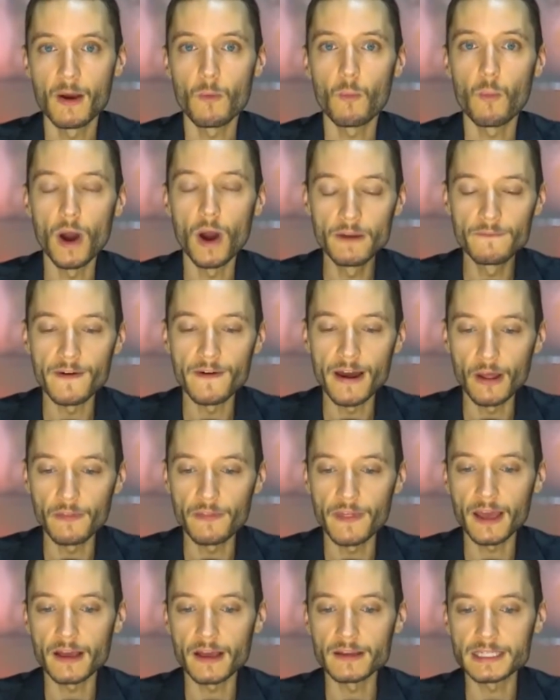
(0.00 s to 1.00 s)
One final
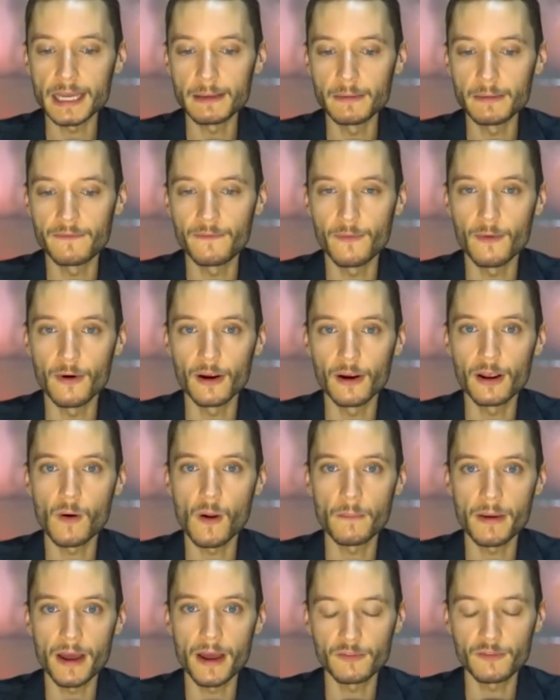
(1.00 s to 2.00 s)
thing I'll say before
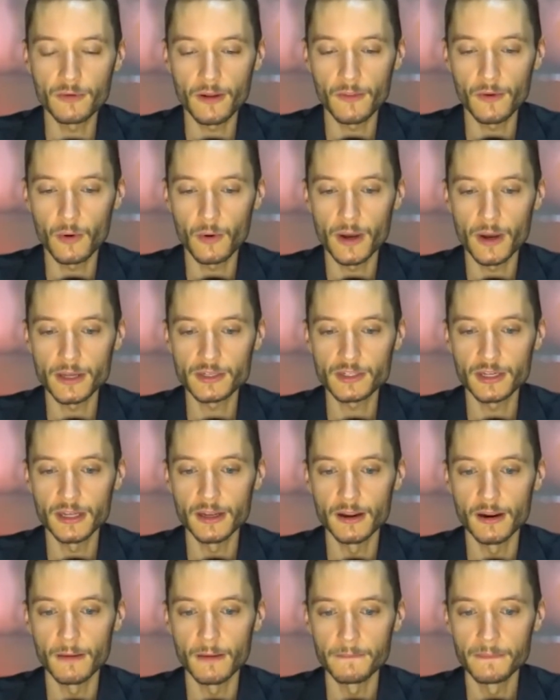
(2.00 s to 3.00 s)
going back to another question
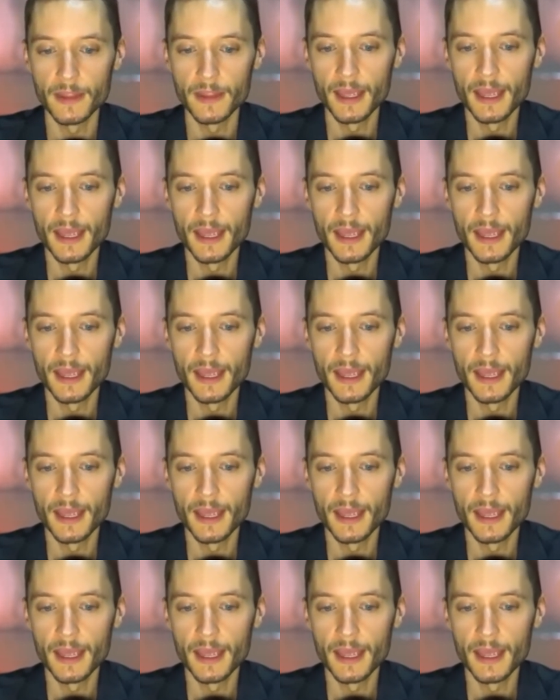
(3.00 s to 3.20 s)
here.